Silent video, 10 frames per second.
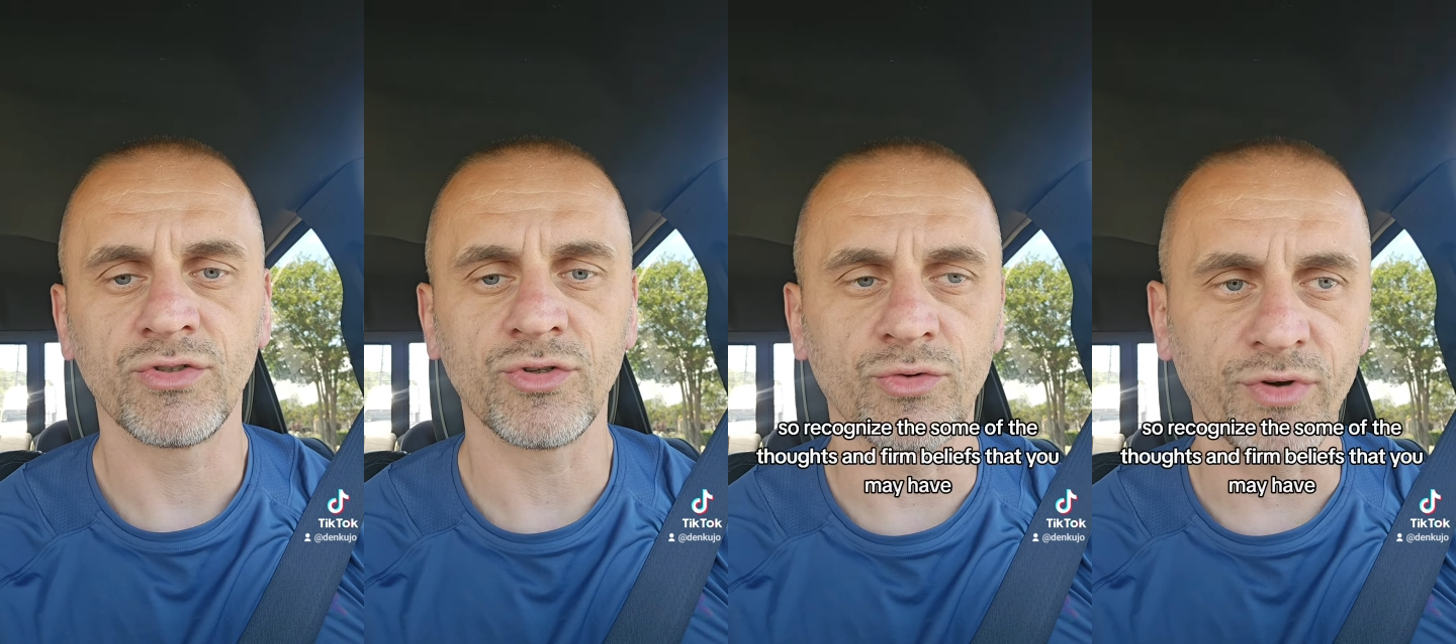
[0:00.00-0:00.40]

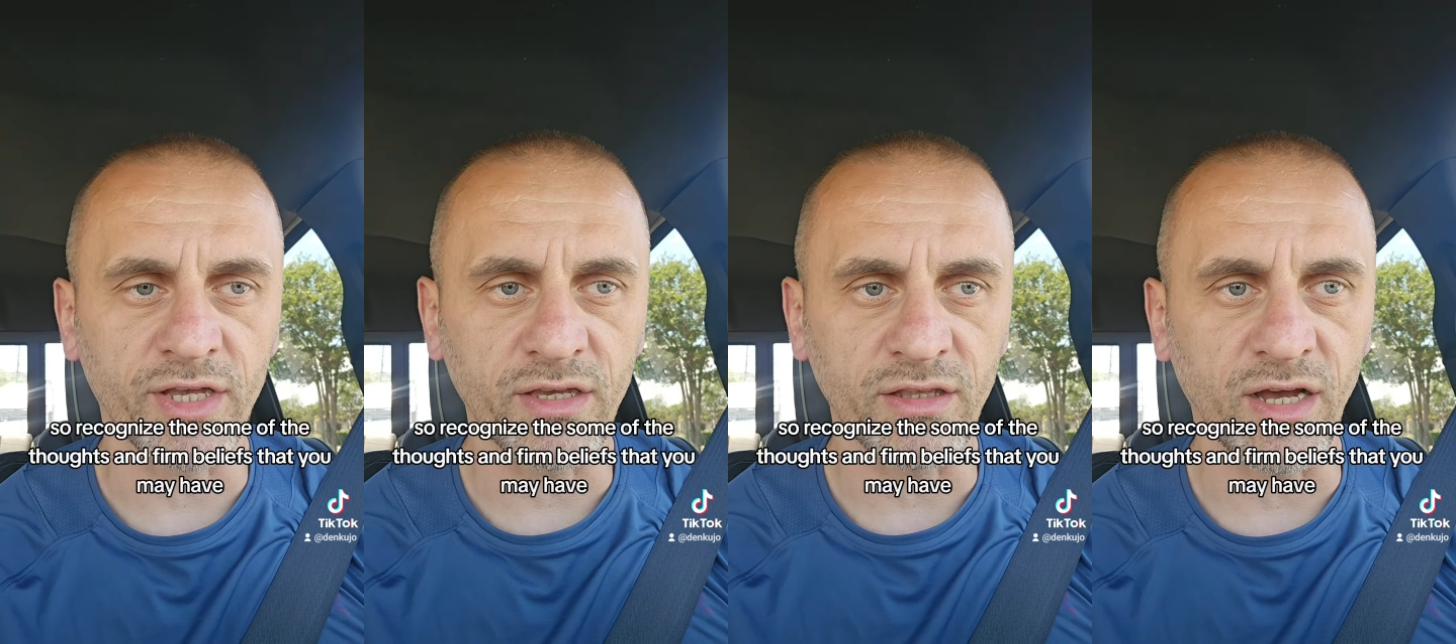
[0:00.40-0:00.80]
So
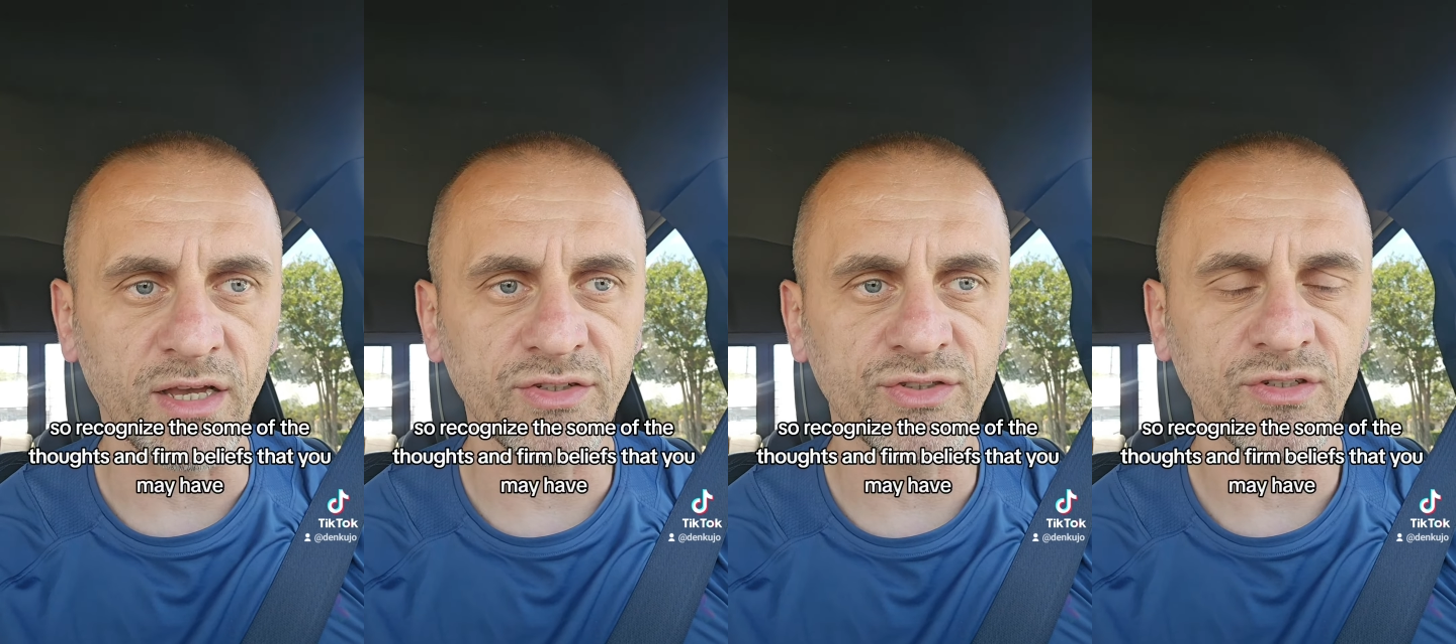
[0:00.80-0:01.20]

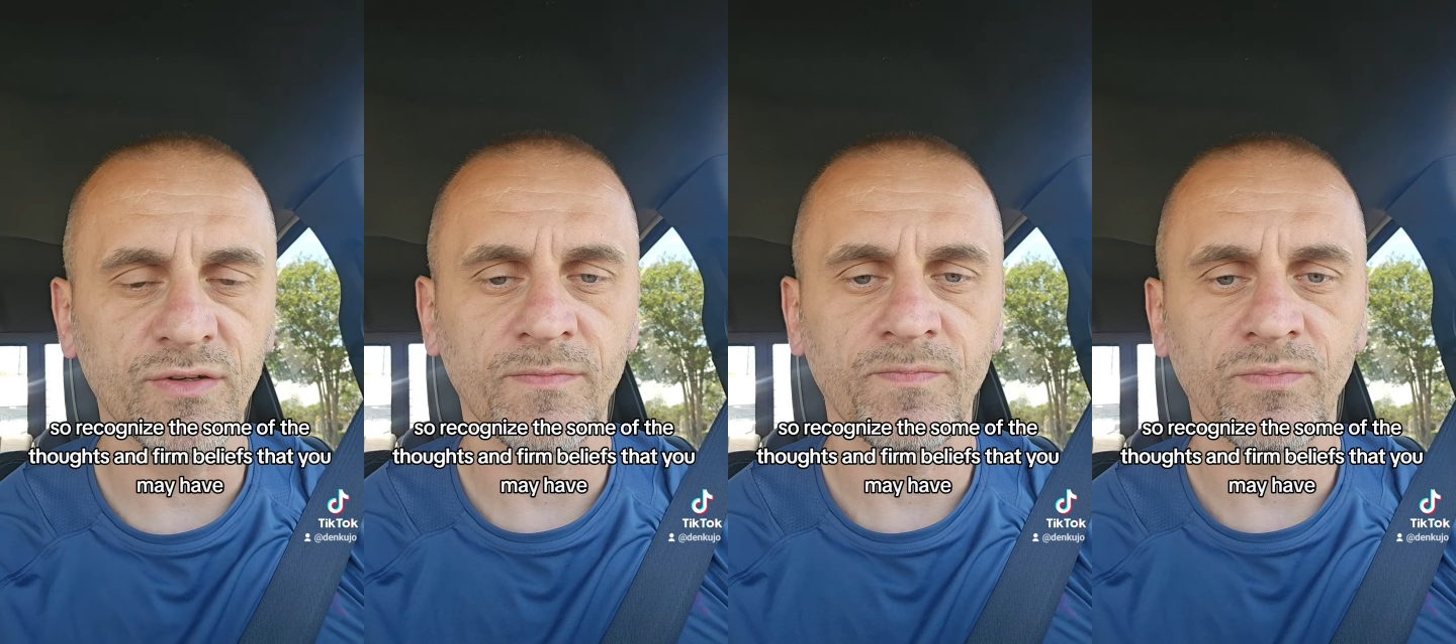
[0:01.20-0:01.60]
recognize
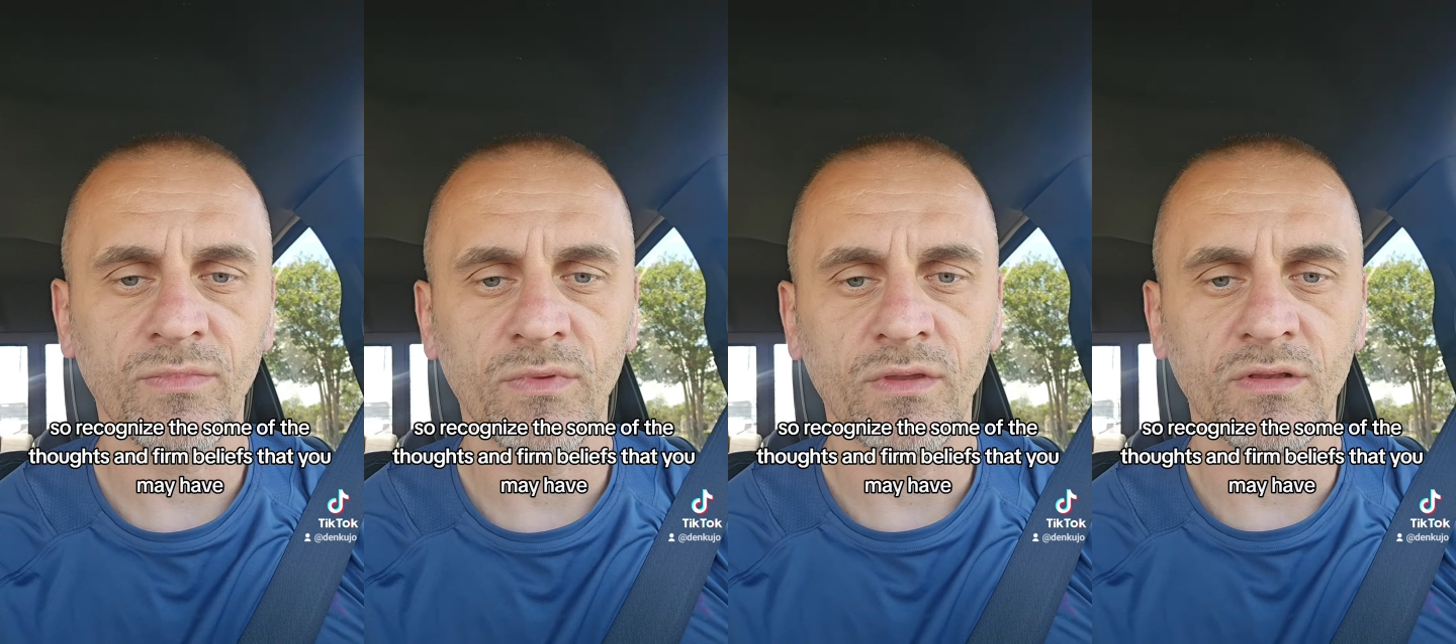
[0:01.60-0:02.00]

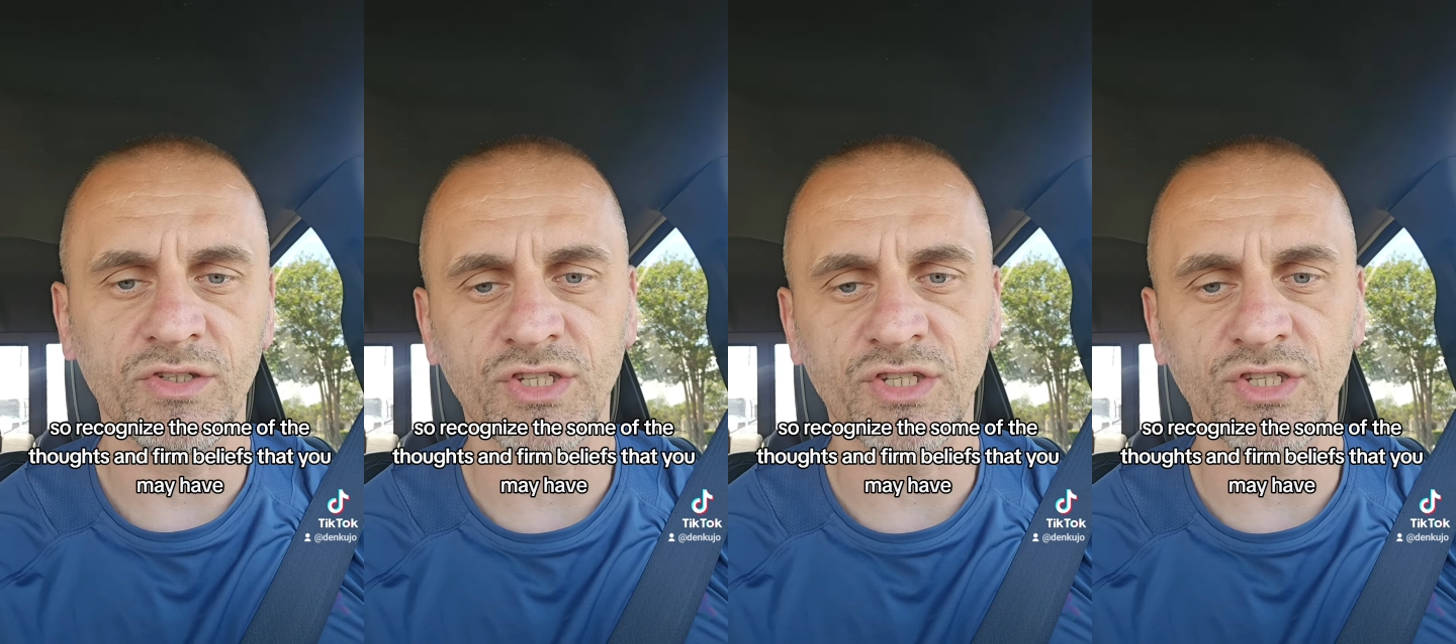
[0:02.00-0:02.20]
that